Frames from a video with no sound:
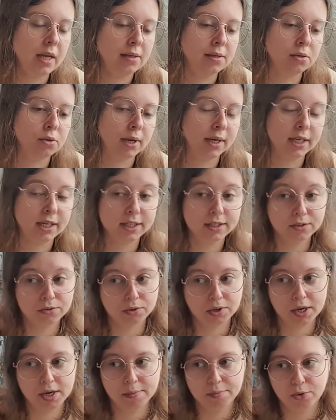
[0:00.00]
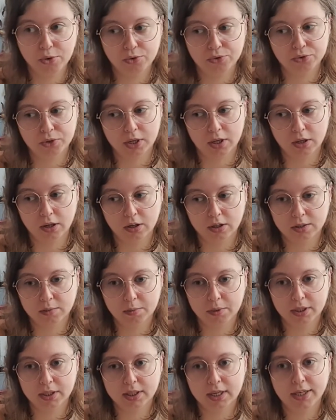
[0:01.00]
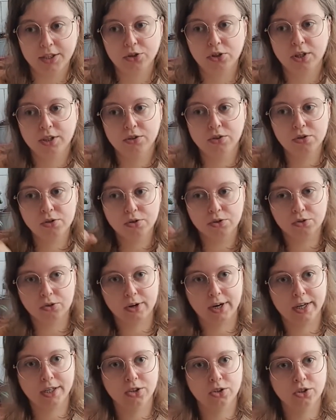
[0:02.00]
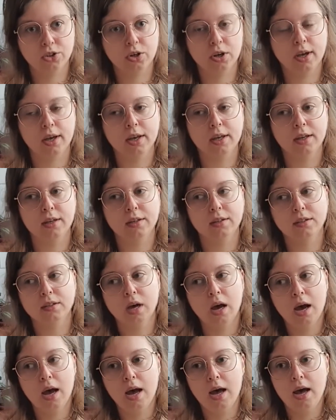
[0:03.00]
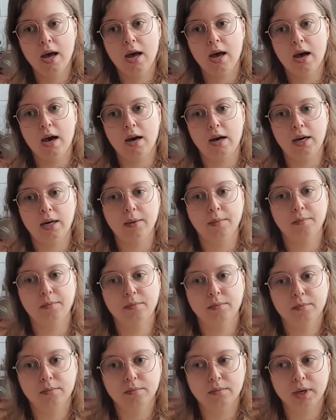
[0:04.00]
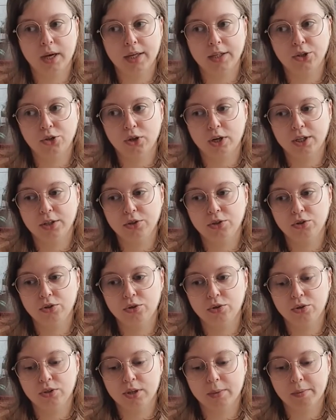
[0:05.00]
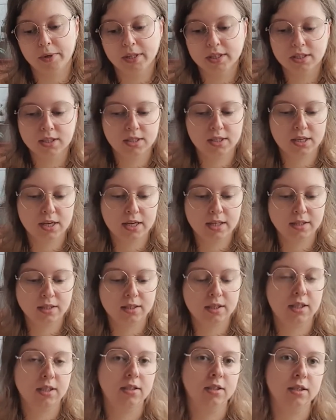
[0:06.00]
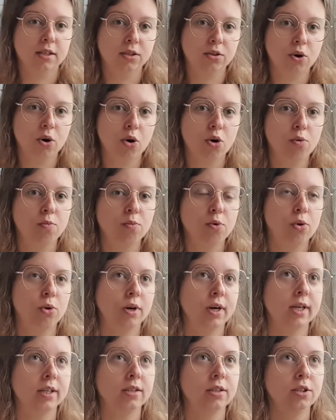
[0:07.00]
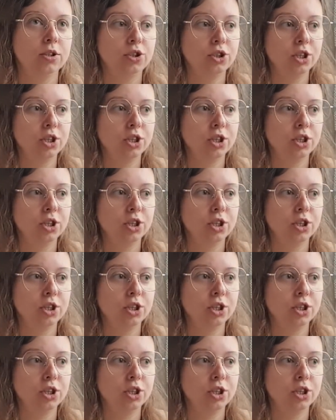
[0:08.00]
So I can't really move a lot, but I try to stretch, and I try to do some exercises either at home or at the